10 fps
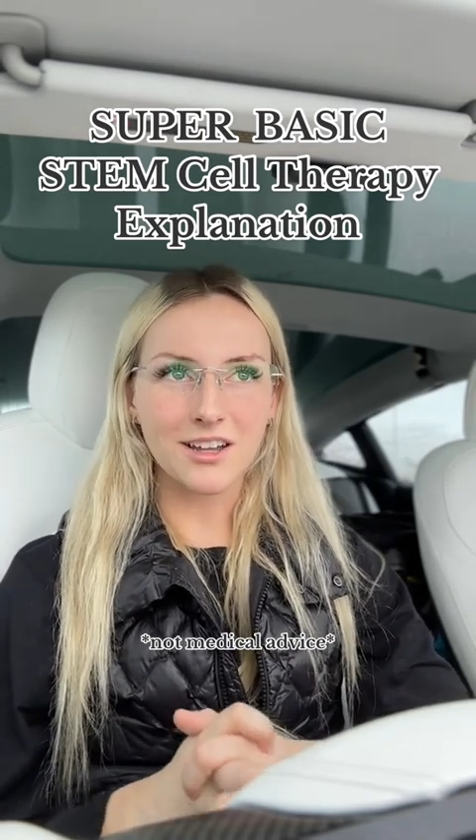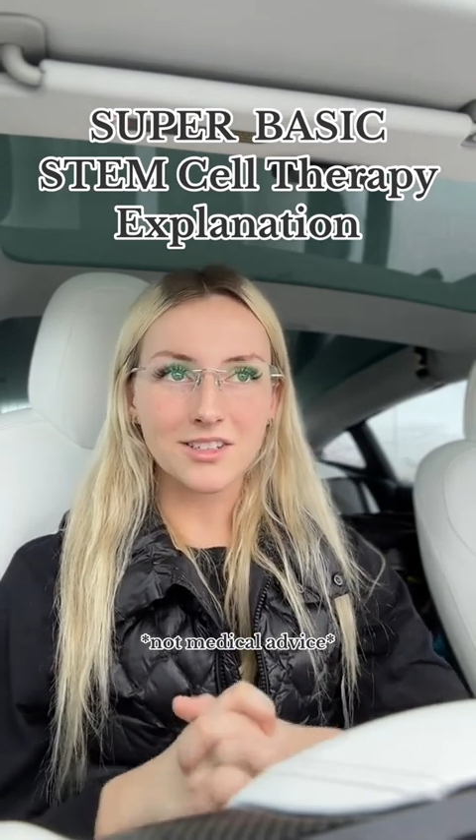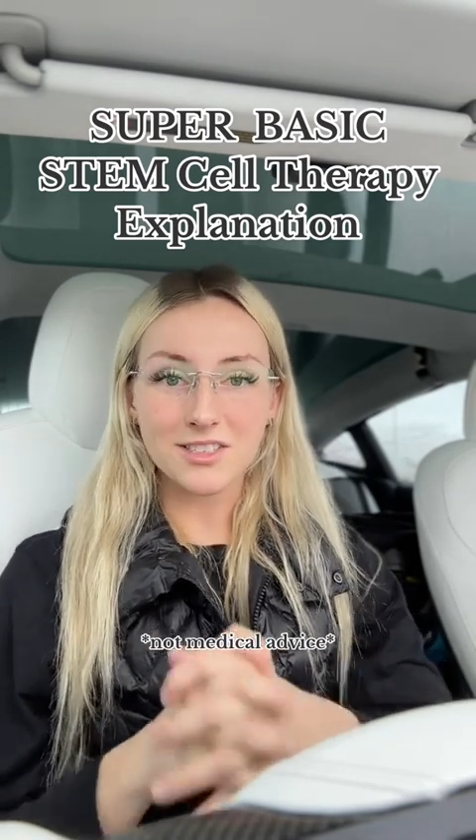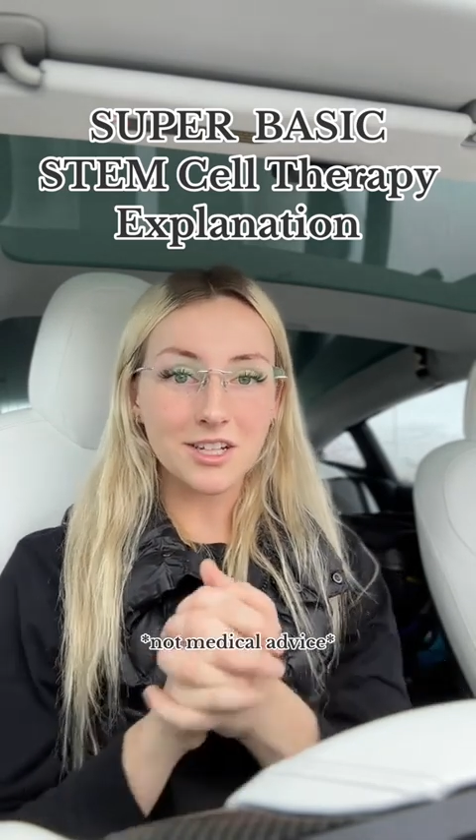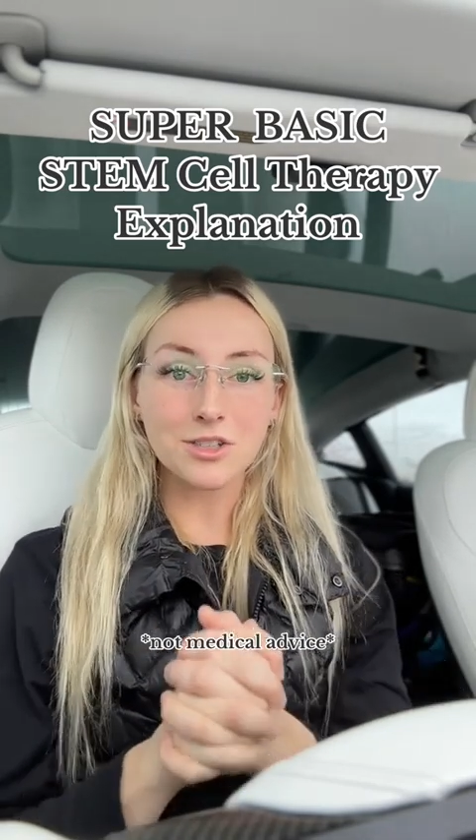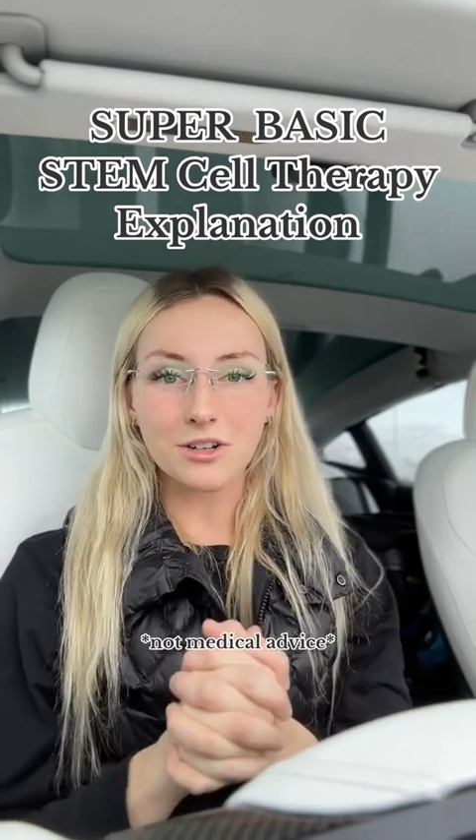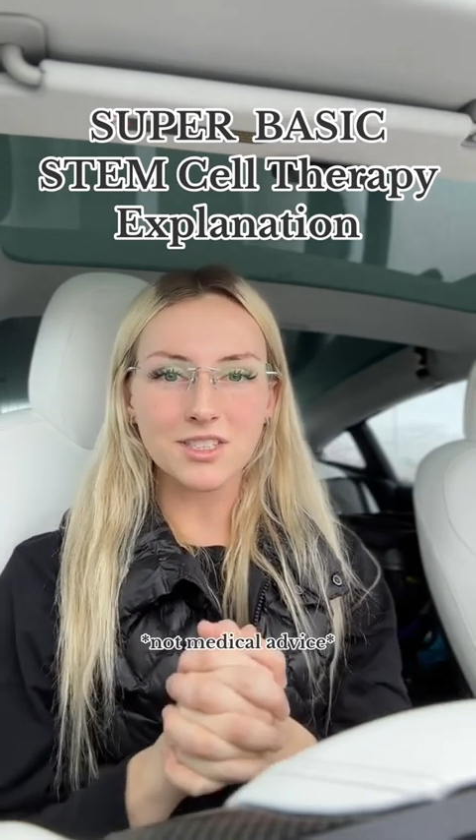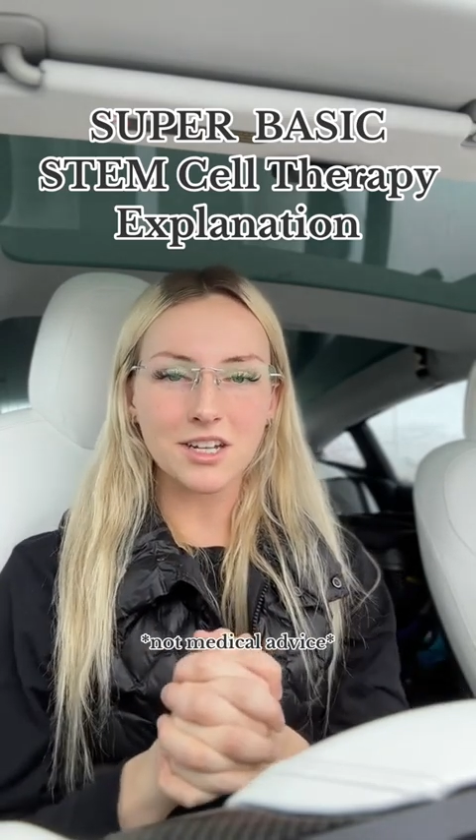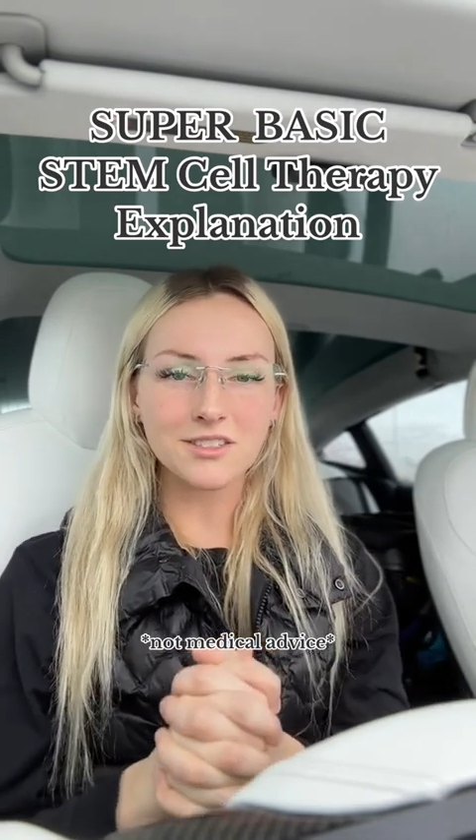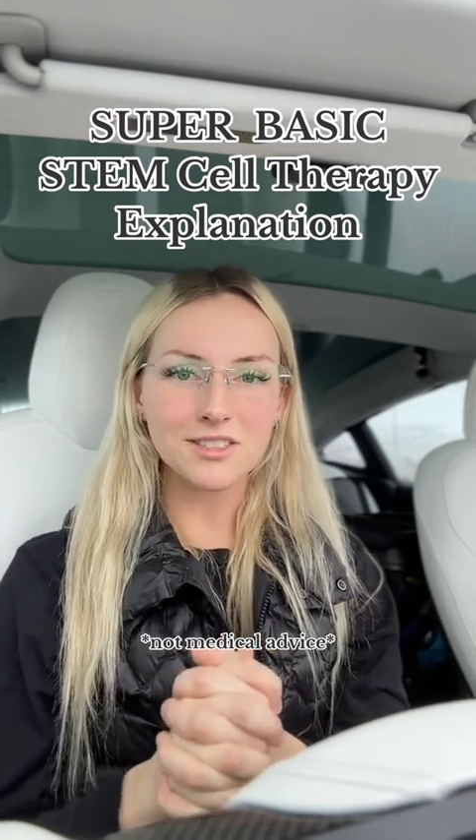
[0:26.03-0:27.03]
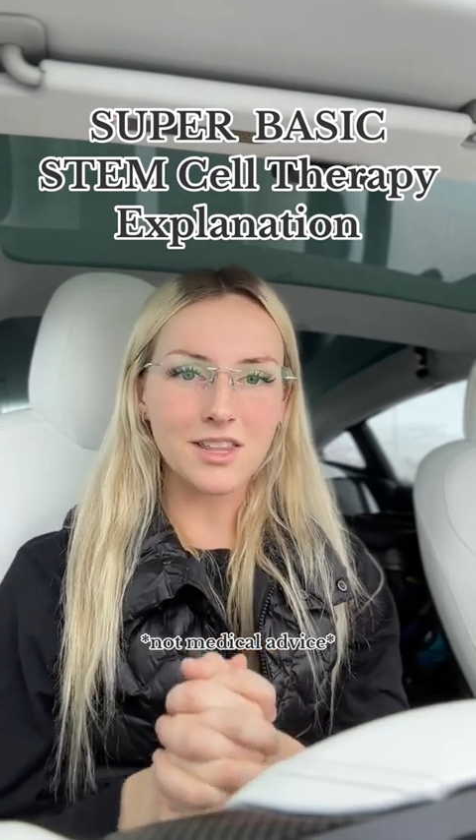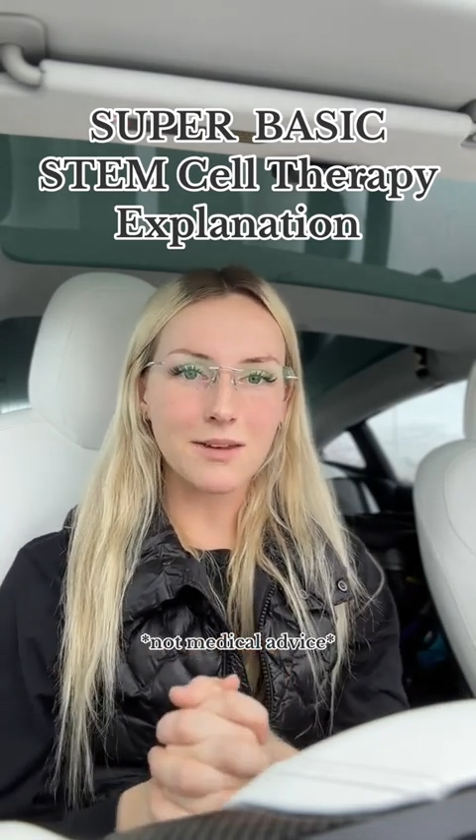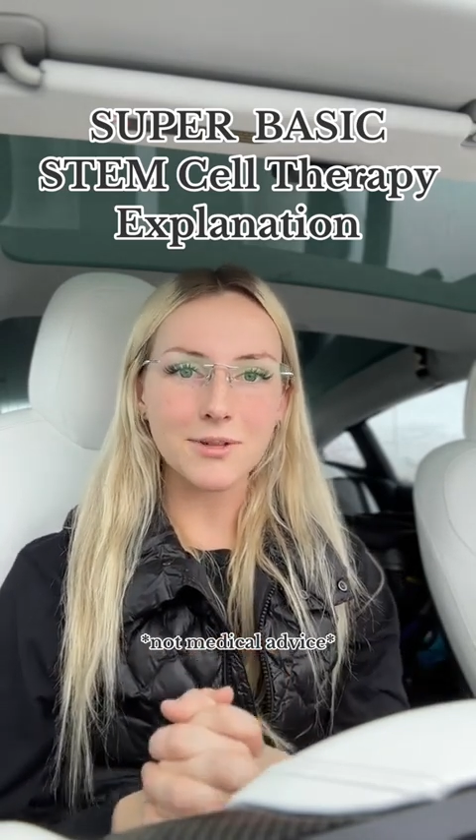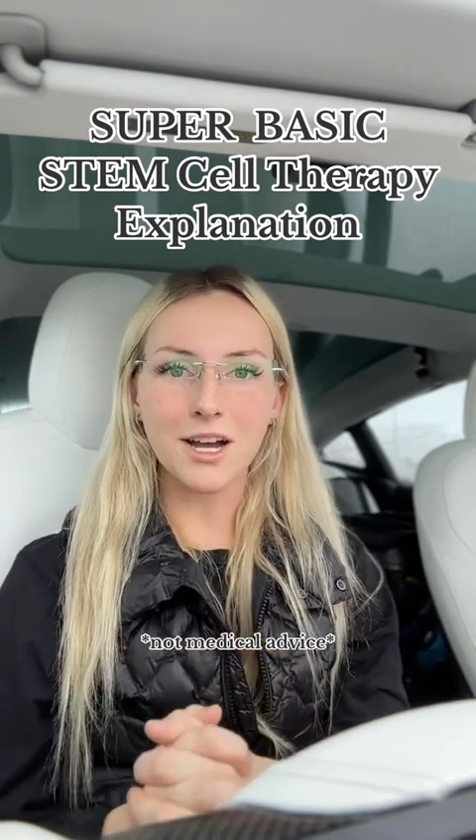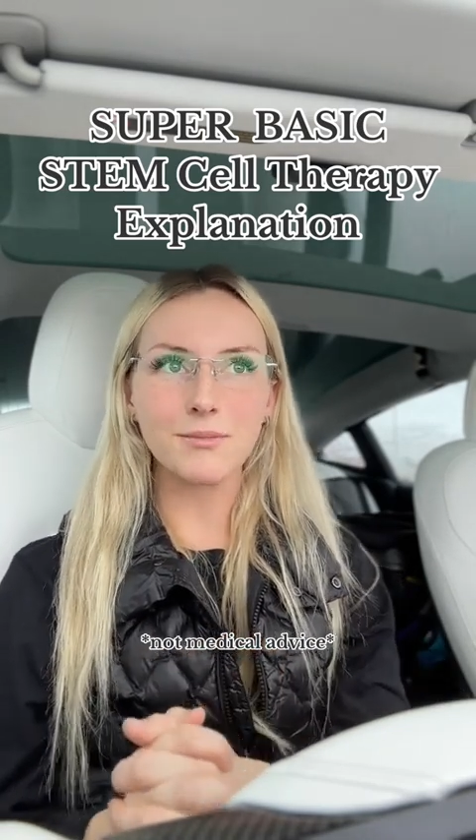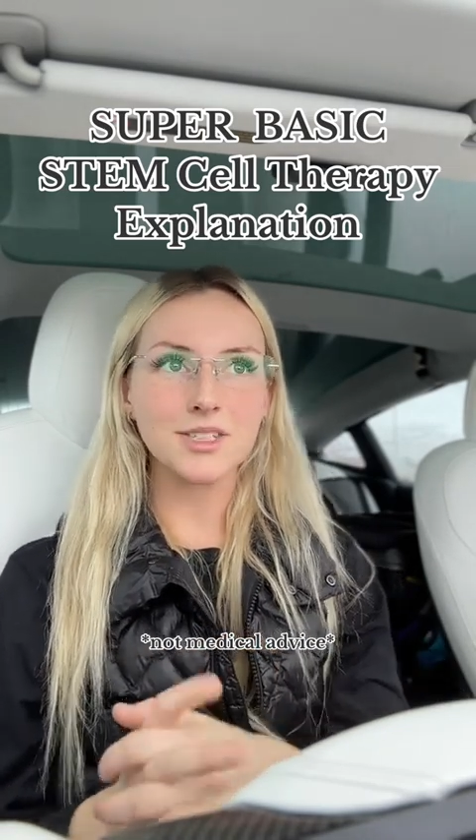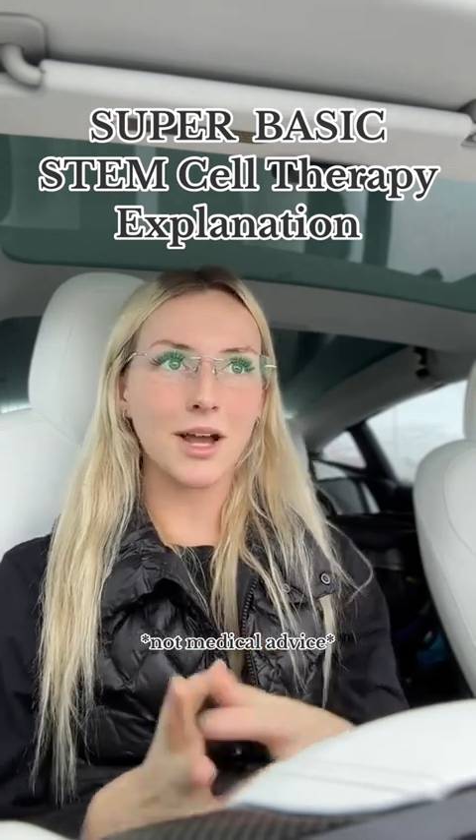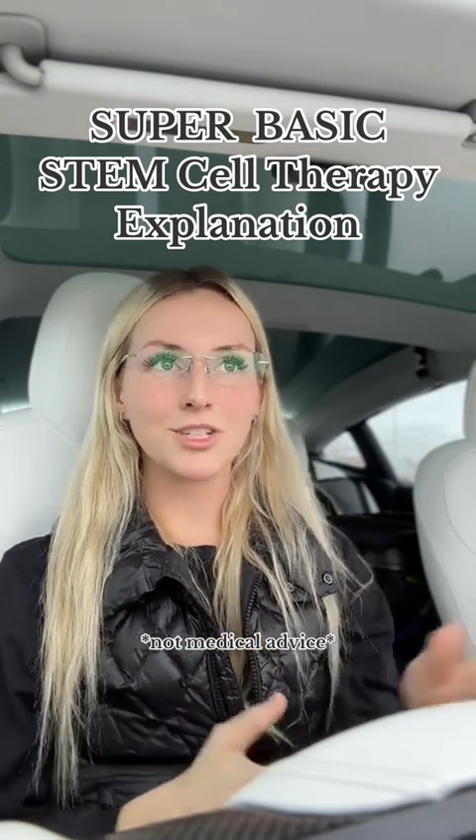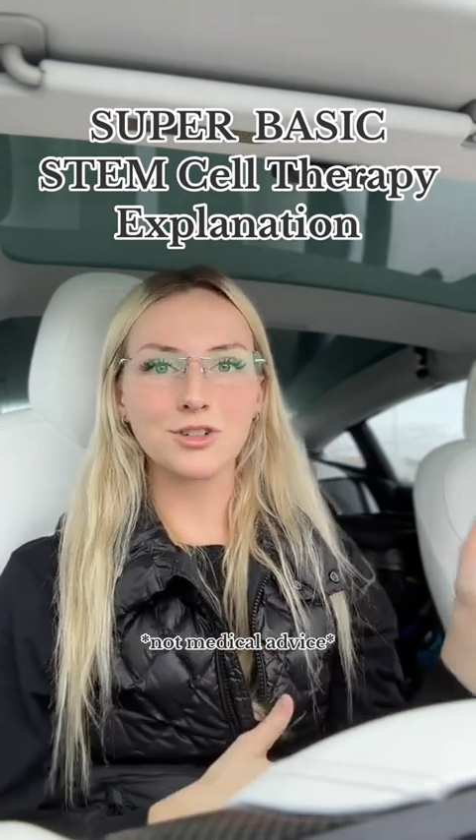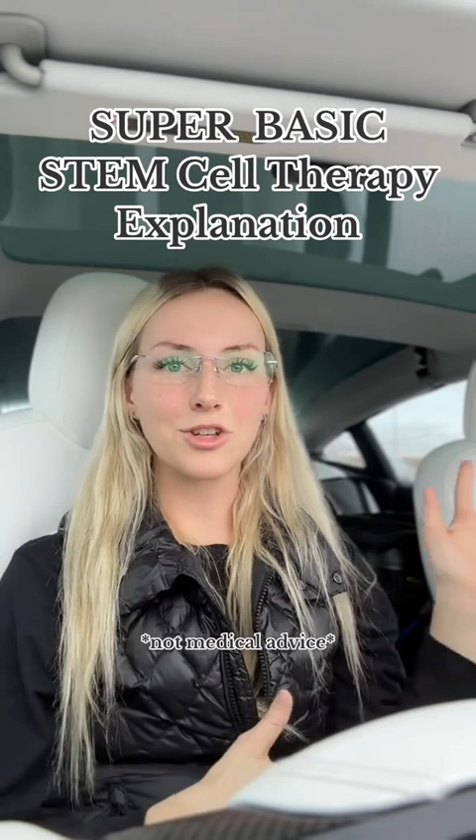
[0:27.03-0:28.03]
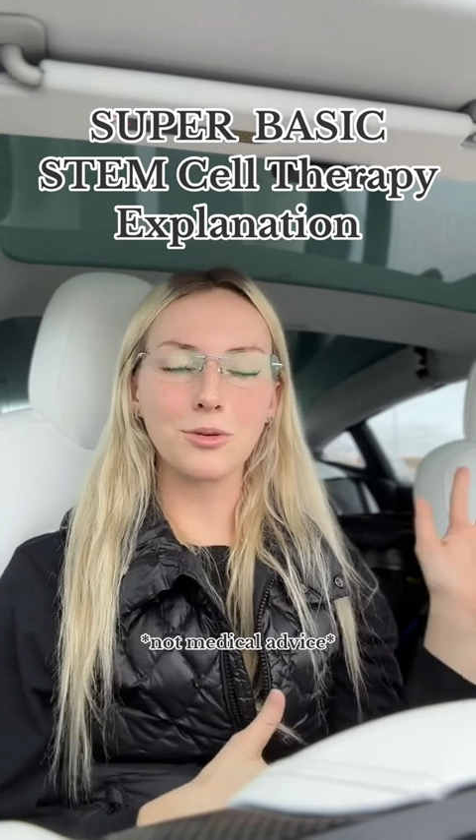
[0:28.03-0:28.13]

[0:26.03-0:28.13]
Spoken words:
this cluster of cells, then become this magical